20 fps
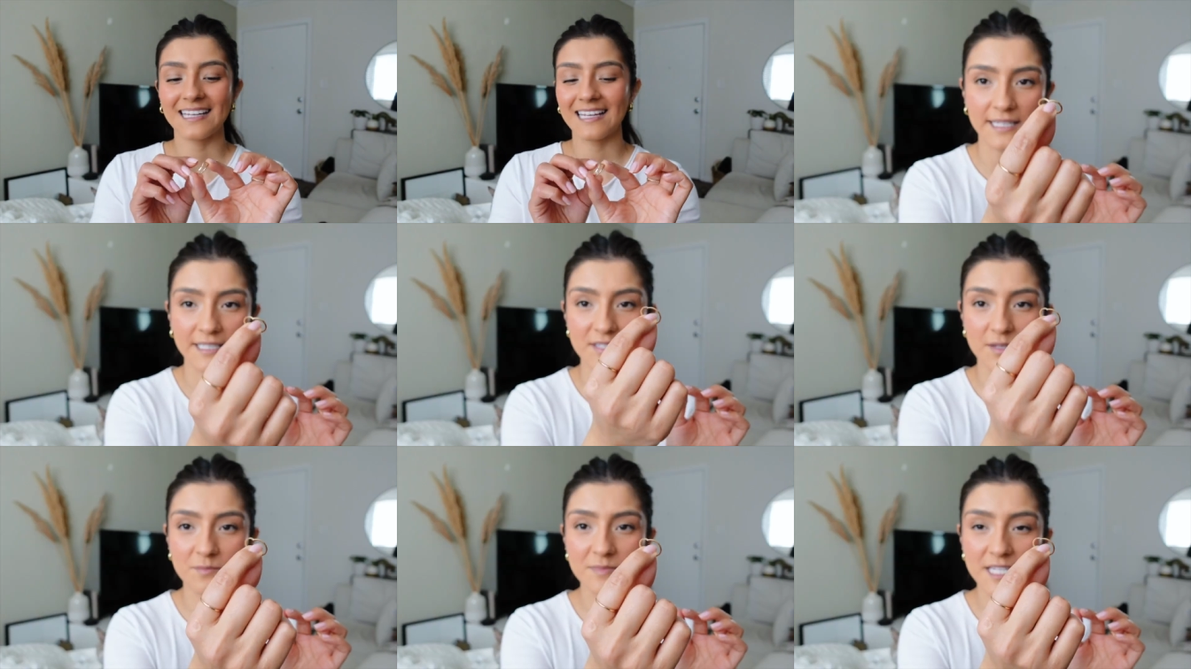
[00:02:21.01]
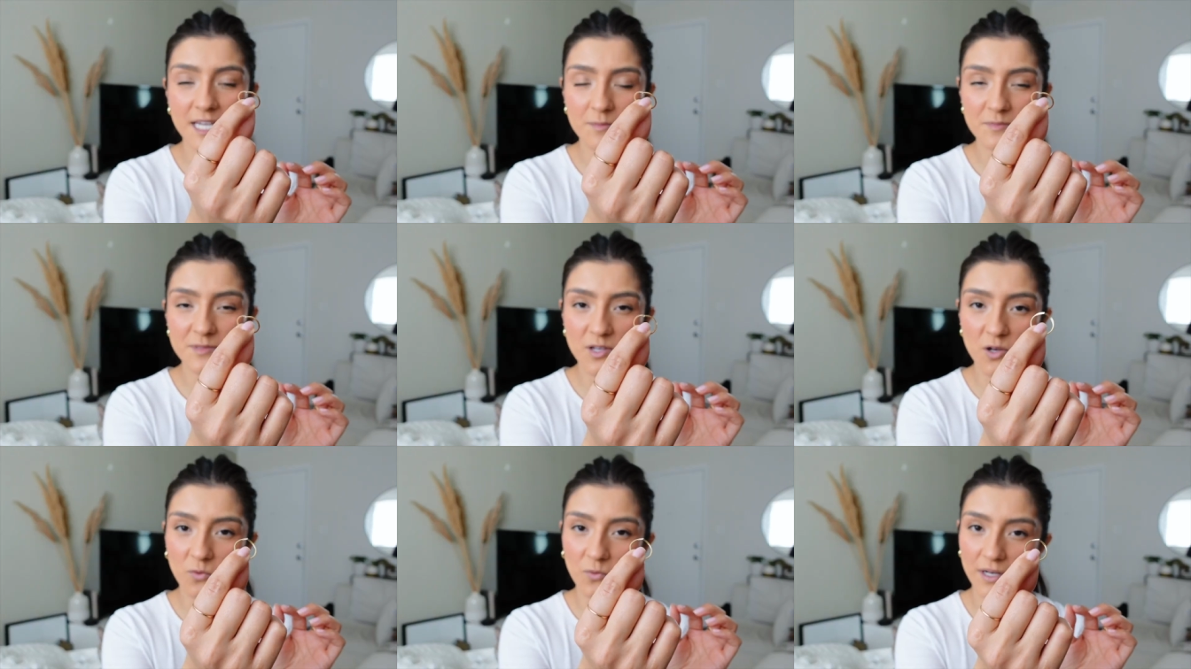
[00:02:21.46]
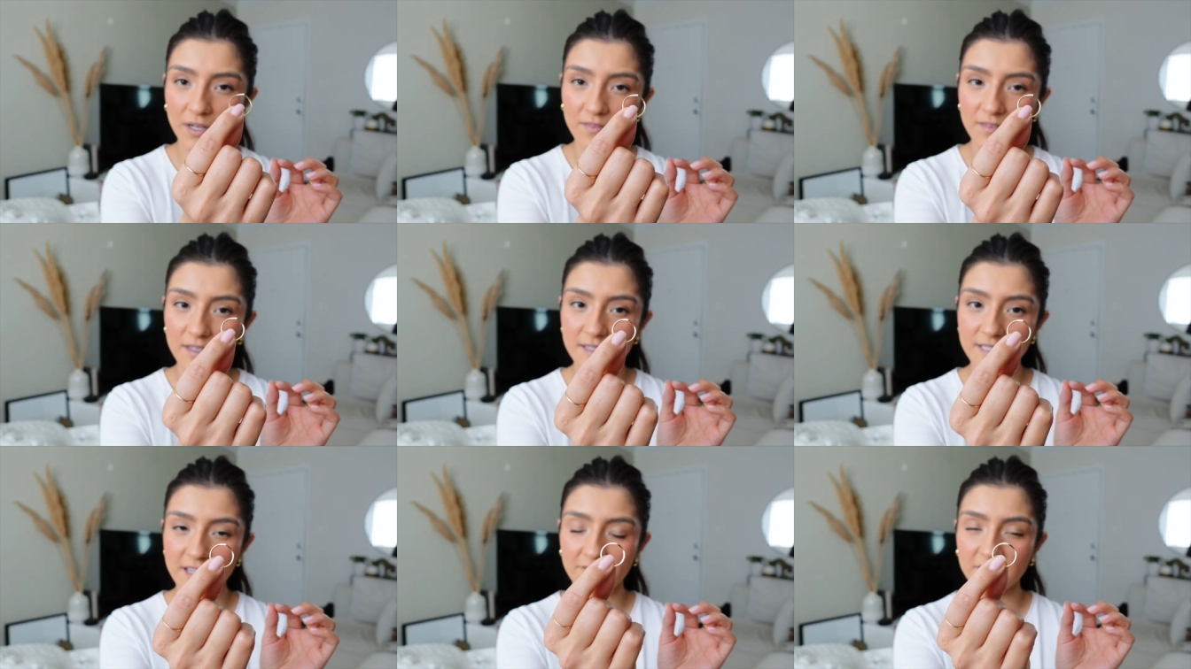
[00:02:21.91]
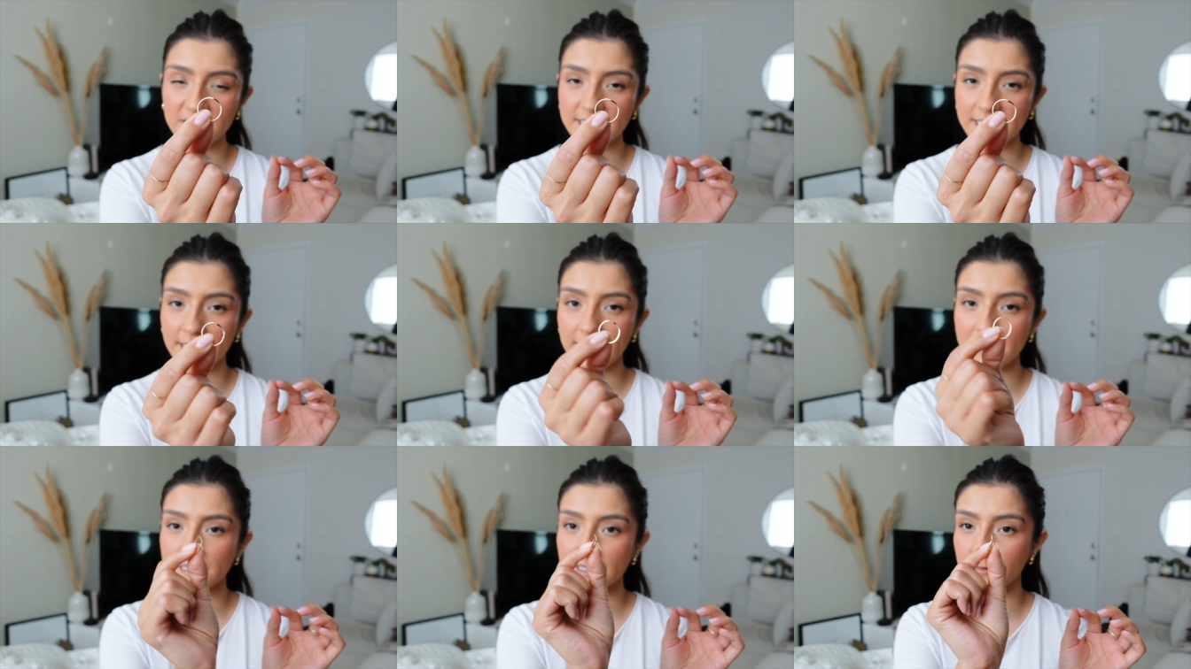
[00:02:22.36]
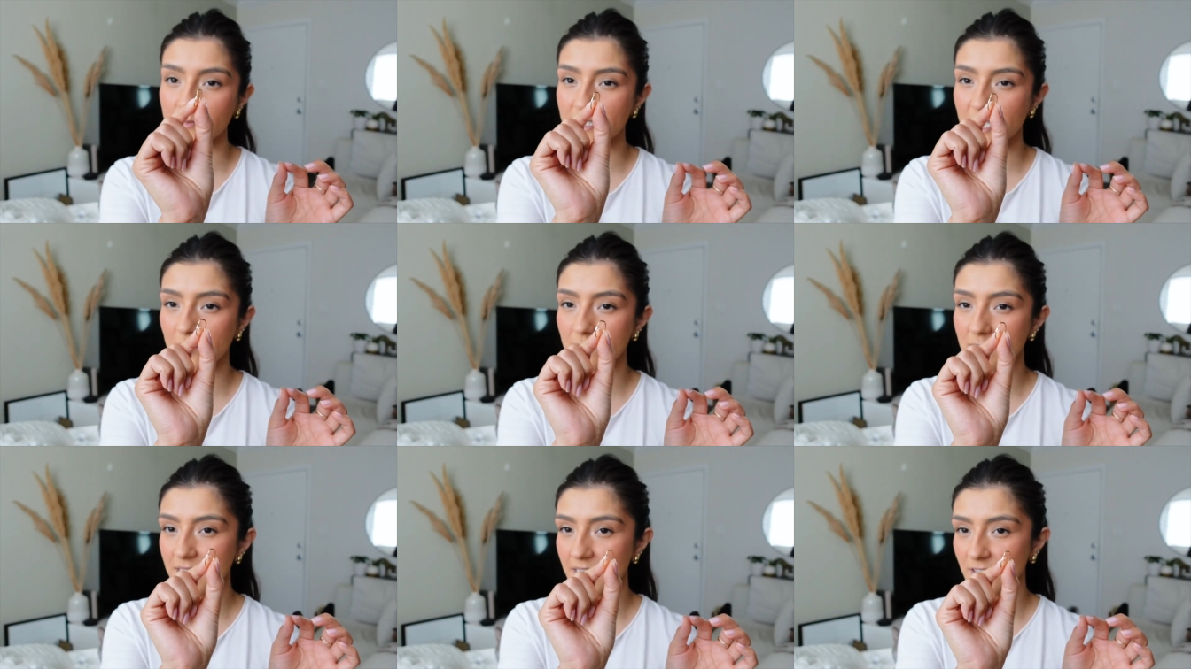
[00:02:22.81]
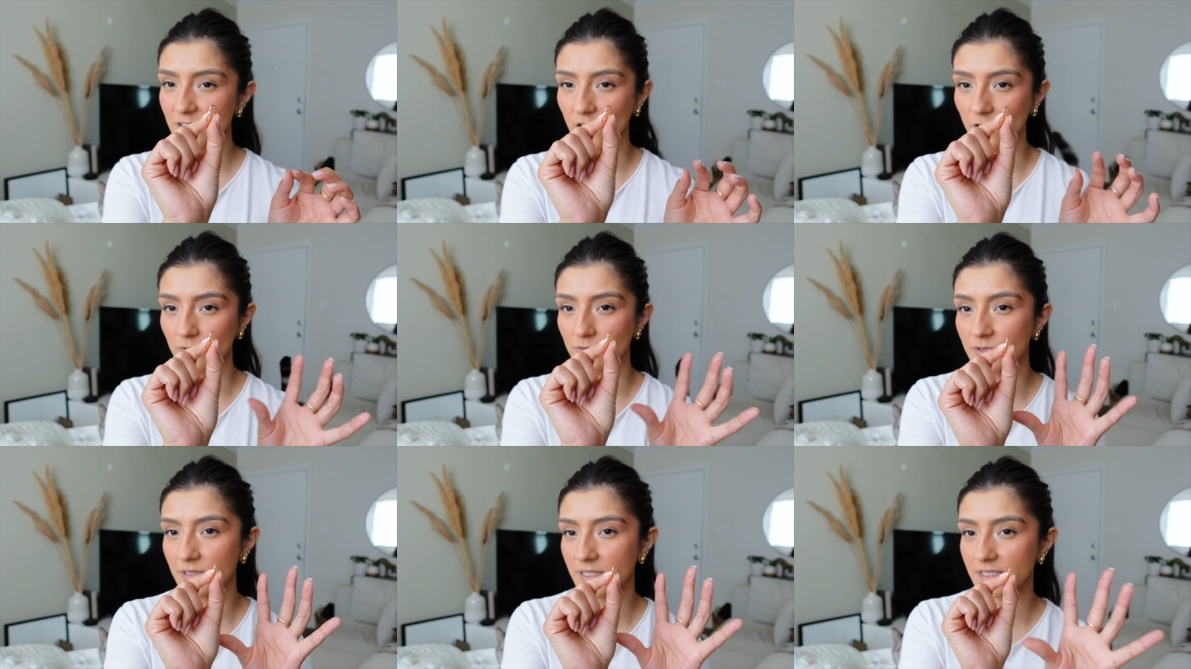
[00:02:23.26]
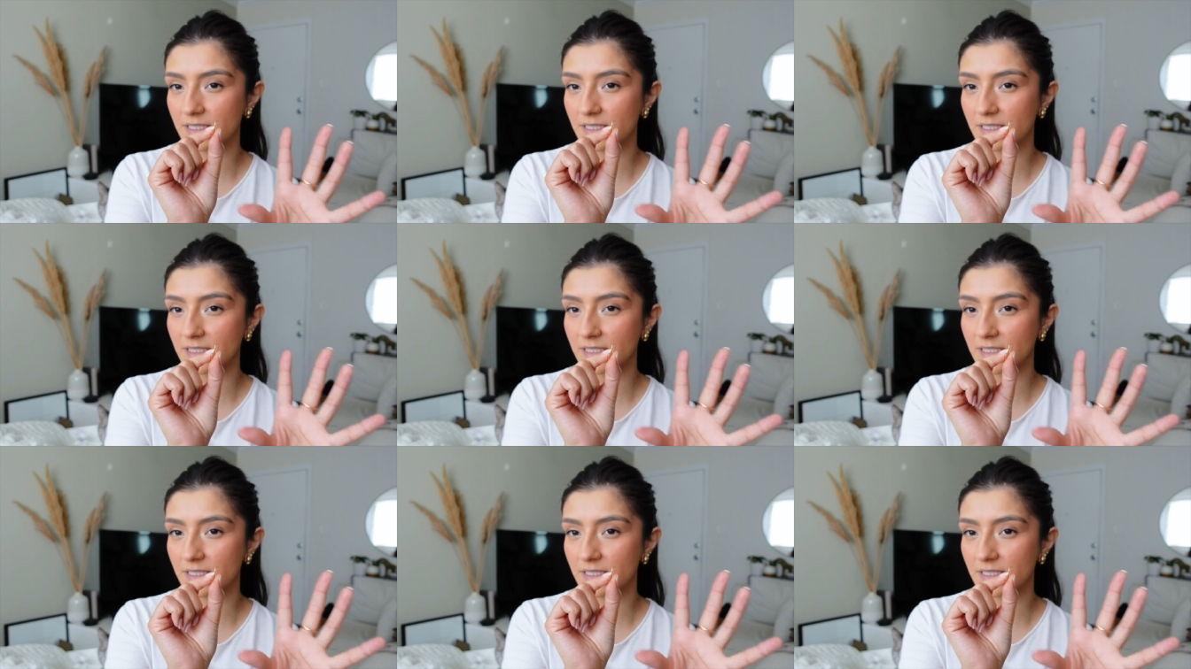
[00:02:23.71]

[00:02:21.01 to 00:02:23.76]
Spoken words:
Sometimes I'll wear this every day. Sometimes I don't.